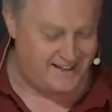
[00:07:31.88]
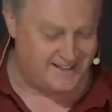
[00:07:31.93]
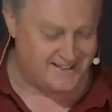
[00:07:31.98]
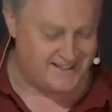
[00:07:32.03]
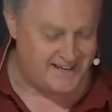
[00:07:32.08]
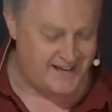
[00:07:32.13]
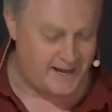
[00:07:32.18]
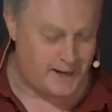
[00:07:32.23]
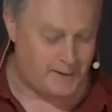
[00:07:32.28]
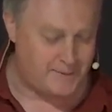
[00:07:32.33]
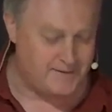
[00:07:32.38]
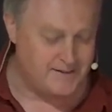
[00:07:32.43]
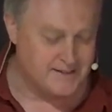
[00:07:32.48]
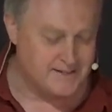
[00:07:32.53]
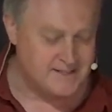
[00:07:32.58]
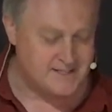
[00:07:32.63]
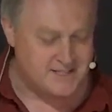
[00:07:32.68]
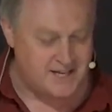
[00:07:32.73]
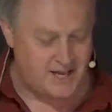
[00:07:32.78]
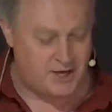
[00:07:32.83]
Okay,
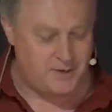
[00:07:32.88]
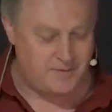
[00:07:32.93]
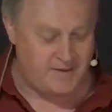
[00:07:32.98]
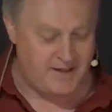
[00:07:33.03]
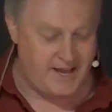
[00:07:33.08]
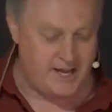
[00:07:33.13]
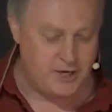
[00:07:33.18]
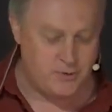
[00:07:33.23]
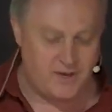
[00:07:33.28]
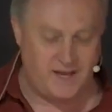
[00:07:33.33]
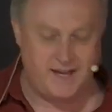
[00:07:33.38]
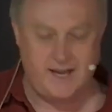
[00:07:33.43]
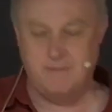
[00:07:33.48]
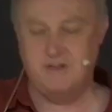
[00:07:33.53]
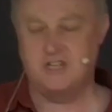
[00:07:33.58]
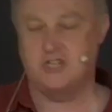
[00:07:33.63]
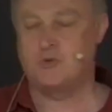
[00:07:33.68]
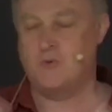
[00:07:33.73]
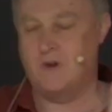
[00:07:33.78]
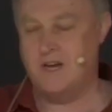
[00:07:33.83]
so anyway, let
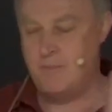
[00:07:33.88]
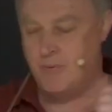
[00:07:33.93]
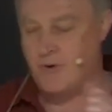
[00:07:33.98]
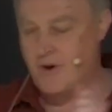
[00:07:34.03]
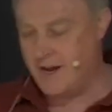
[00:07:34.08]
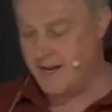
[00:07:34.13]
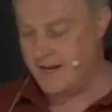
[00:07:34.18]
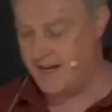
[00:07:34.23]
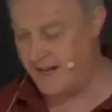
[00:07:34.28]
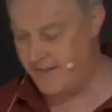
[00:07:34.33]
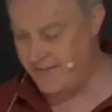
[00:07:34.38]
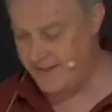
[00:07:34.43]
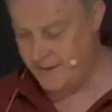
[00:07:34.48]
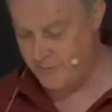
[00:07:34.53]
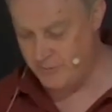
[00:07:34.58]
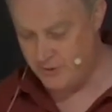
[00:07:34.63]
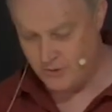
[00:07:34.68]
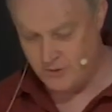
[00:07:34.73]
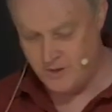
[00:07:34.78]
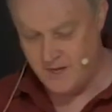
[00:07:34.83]
me just quickly pray and
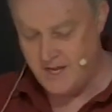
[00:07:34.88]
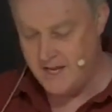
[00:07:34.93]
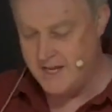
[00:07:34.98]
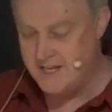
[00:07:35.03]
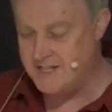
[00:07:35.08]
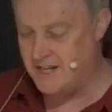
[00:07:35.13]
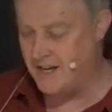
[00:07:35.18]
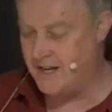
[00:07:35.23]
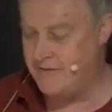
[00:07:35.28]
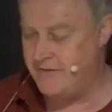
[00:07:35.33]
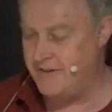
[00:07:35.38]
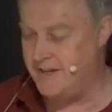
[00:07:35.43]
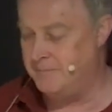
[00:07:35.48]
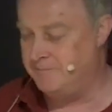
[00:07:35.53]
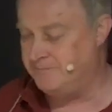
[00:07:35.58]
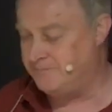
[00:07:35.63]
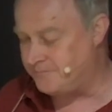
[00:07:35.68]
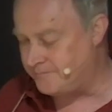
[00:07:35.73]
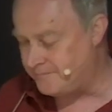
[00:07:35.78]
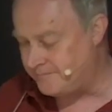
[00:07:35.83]
then we'll dive
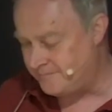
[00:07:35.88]
in